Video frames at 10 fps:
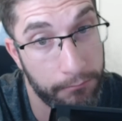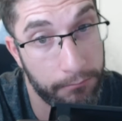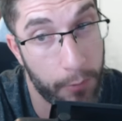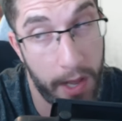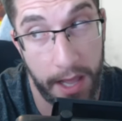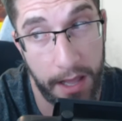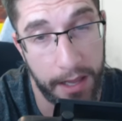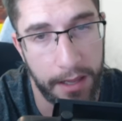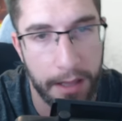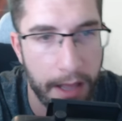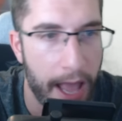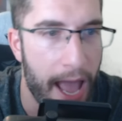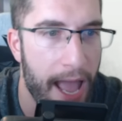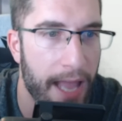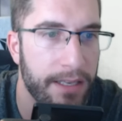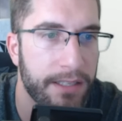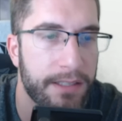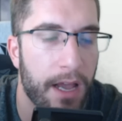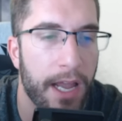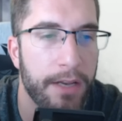and
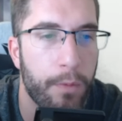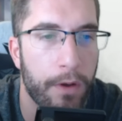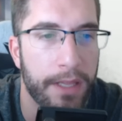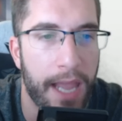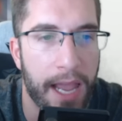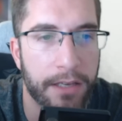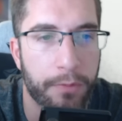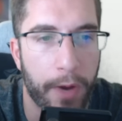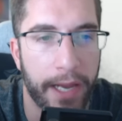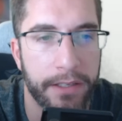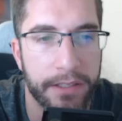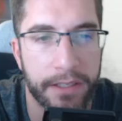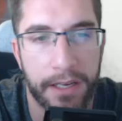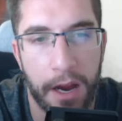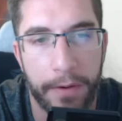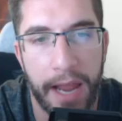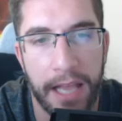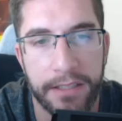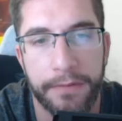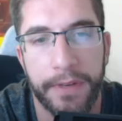decide what the ex-Rangers and current
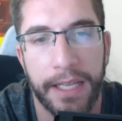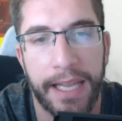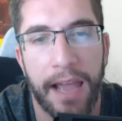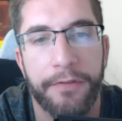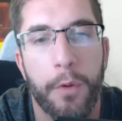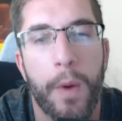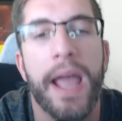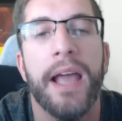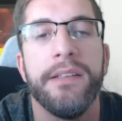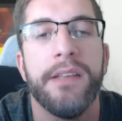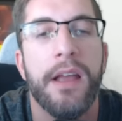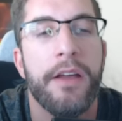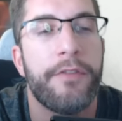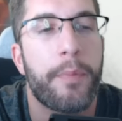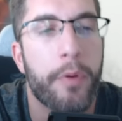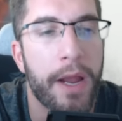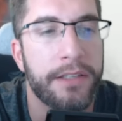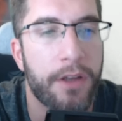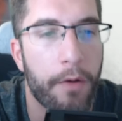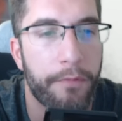Aston Villa gaffer wears for
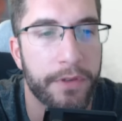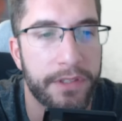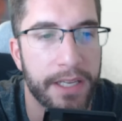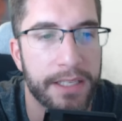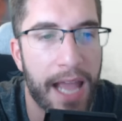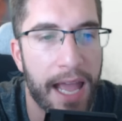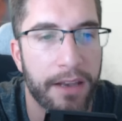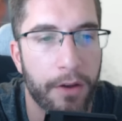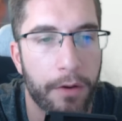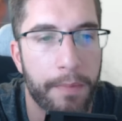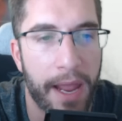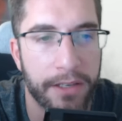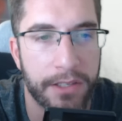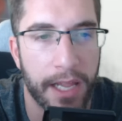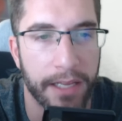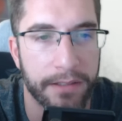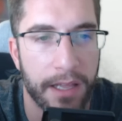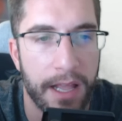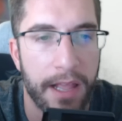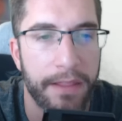press conferences and on match days.
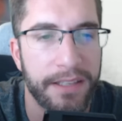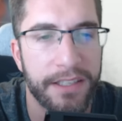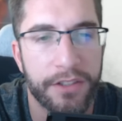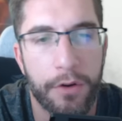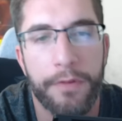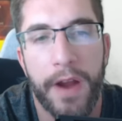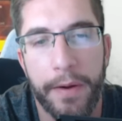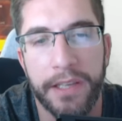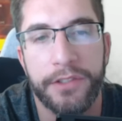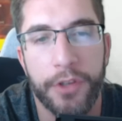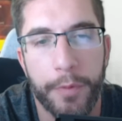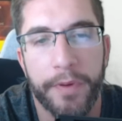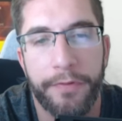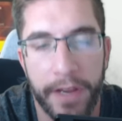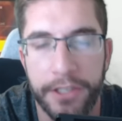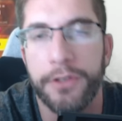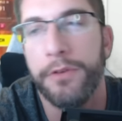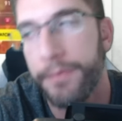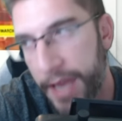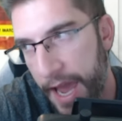This is all very
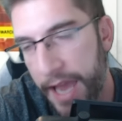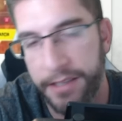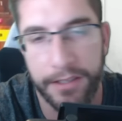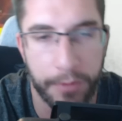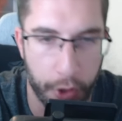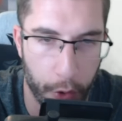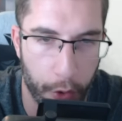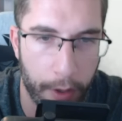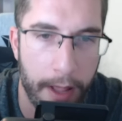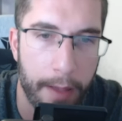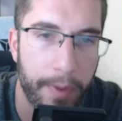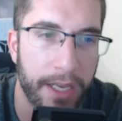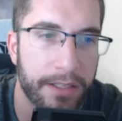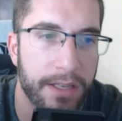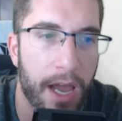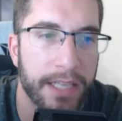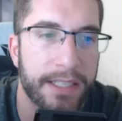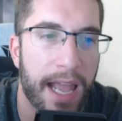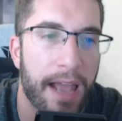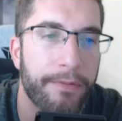superficial, yes, sure, but it's nice
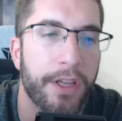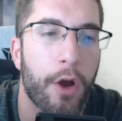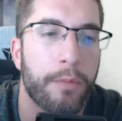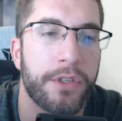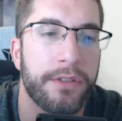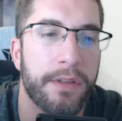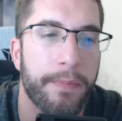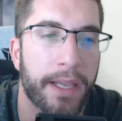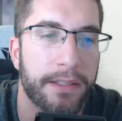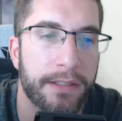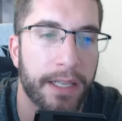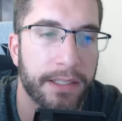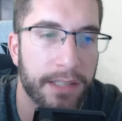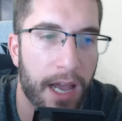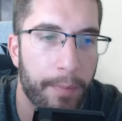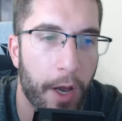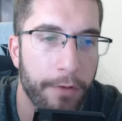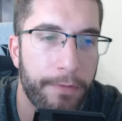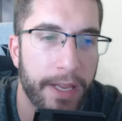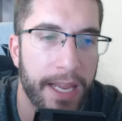to have the option to mix things up.
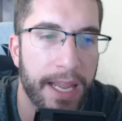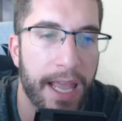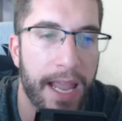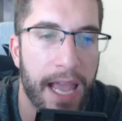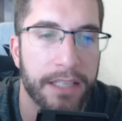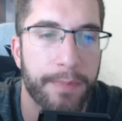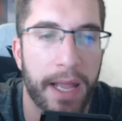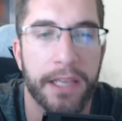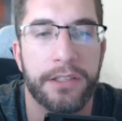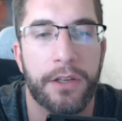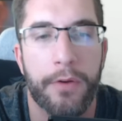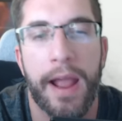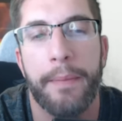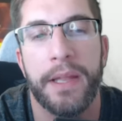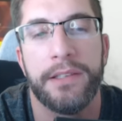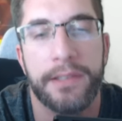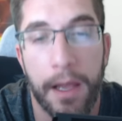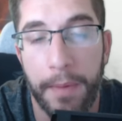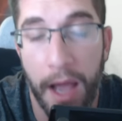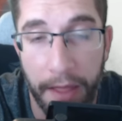Hopefully EA has managed to cram in
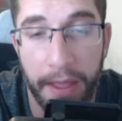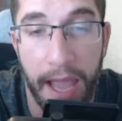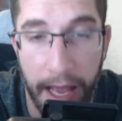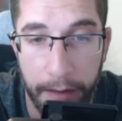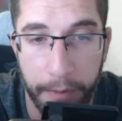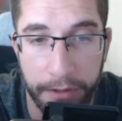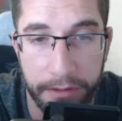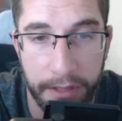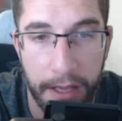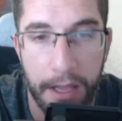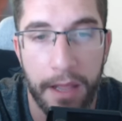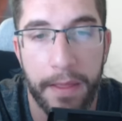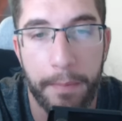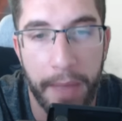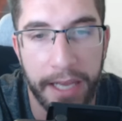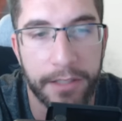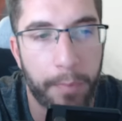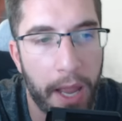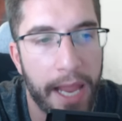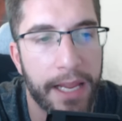some other elements that makes
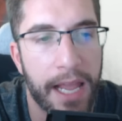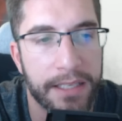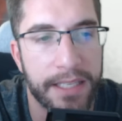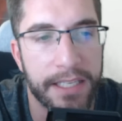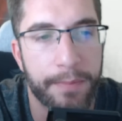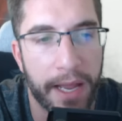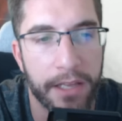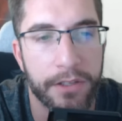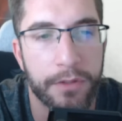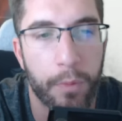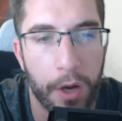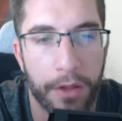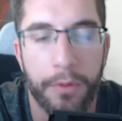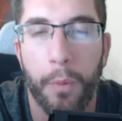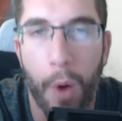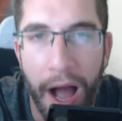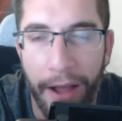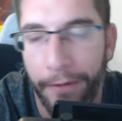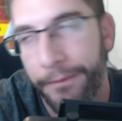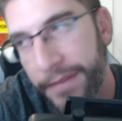playing as these managers
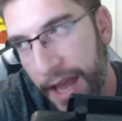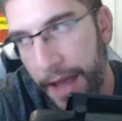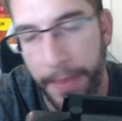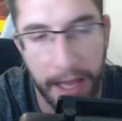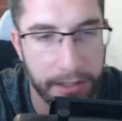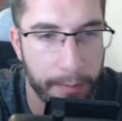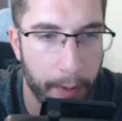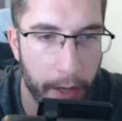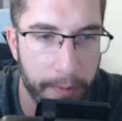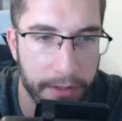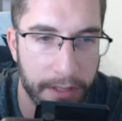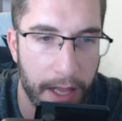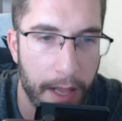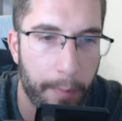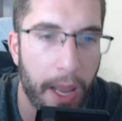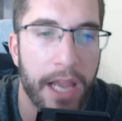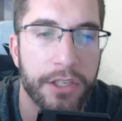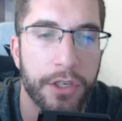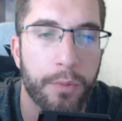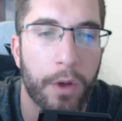worthwhile. Yeah, that's the purpose. Players
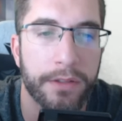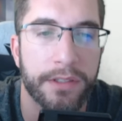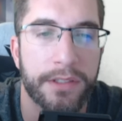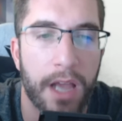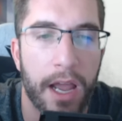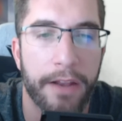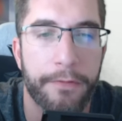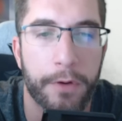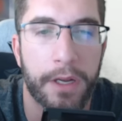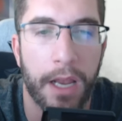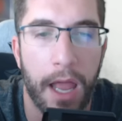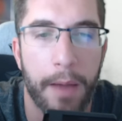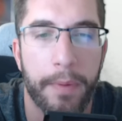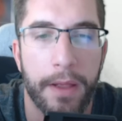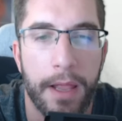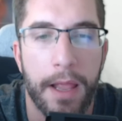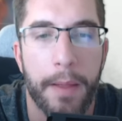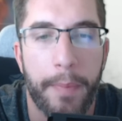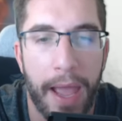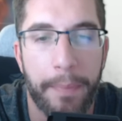should want to sign for a club
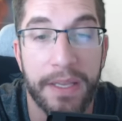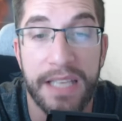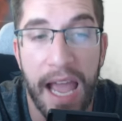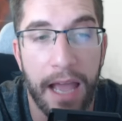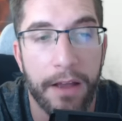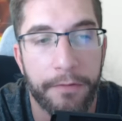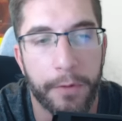Pep is at, for